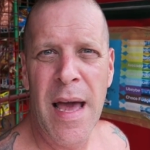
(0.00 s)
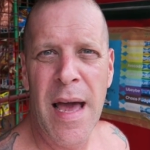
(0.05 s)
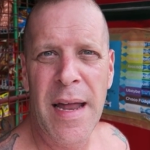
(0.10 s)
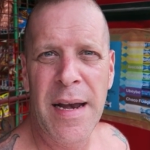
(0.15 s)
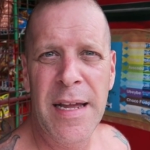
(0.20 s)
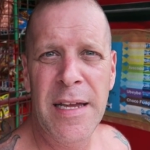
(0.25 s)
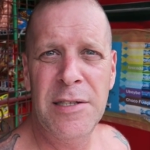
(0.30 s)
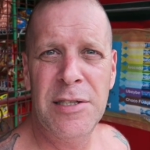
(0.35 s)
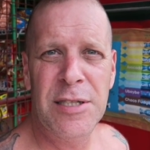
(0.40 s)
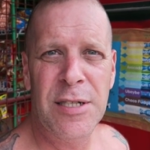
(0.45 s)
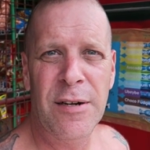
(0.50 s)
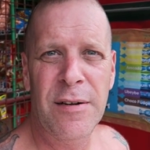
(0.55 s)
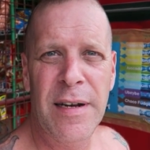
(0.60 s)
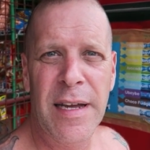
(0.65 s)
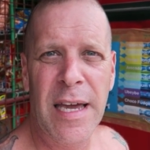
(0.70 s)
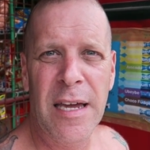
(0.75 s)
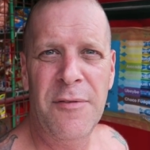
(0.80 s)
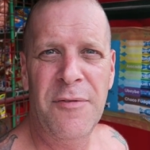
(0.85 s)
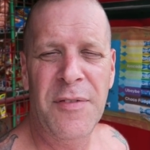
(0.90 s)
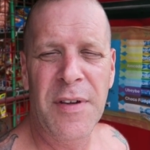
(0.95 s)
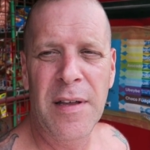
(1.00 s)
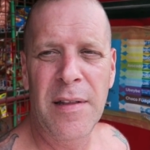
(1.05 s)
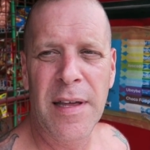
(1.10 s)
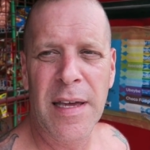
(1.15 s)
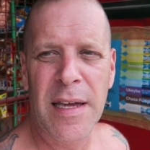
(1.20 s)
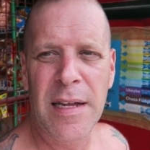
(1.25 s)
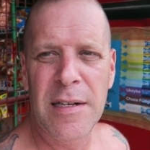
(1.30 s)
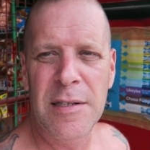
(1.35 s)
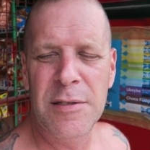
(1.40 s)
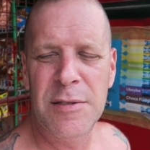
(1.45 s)
And he's starting to get
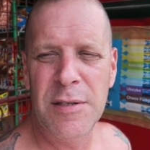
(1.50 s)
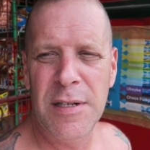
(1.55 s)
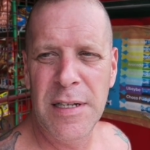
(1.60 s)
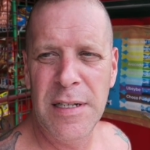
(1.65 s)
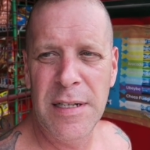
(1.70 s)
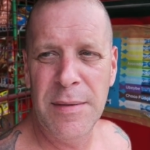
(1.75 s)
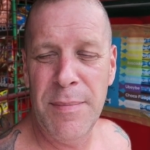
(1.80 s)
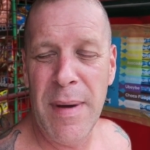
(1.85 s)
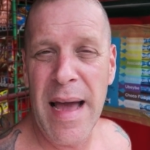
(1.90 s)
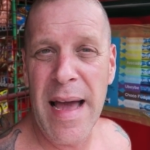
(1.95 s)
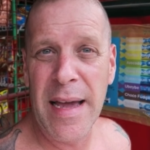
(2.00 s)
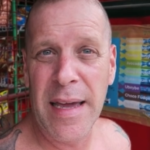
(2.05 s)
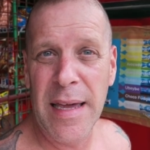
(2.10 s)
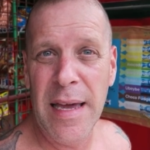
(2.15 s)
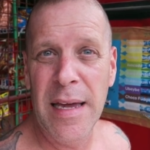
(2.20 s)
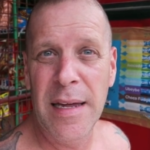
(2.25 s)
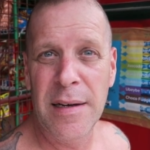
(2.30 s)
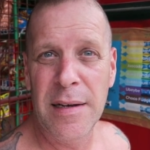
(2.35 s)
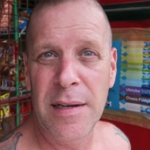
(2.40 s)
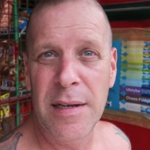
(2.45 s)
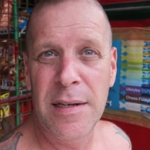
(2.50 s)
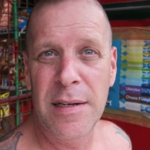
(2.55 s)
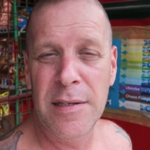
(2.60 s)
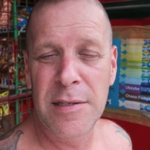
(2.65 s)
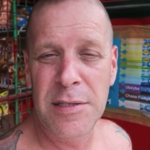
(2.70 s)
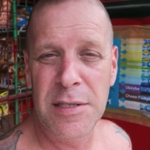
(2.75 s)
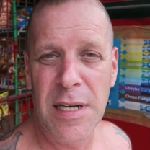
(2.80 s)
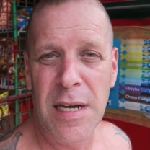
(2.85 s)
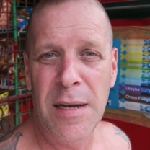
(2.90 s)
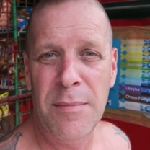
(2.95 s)
feeling in the back end, in
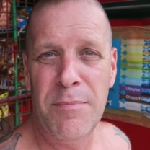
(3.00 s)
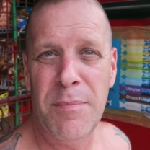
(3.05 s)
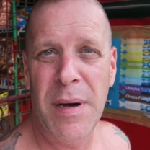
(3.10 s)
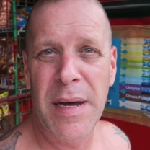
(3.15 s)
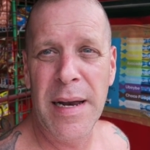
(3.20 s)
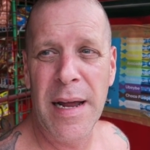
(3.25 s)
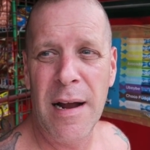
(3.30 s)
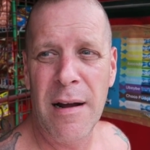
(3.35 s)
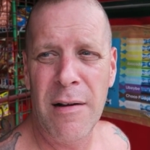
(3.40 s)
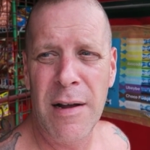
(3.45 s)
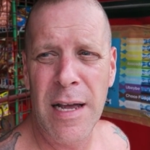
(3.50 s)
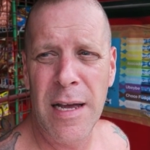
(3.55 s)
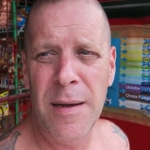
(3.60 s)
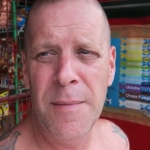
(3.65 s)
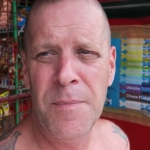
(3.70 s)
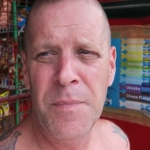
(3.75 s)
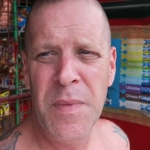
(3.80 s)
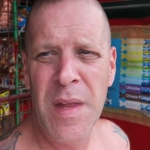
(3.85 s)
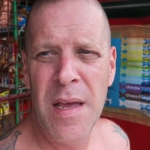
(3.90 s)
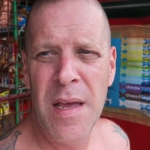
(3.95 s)
his butt area.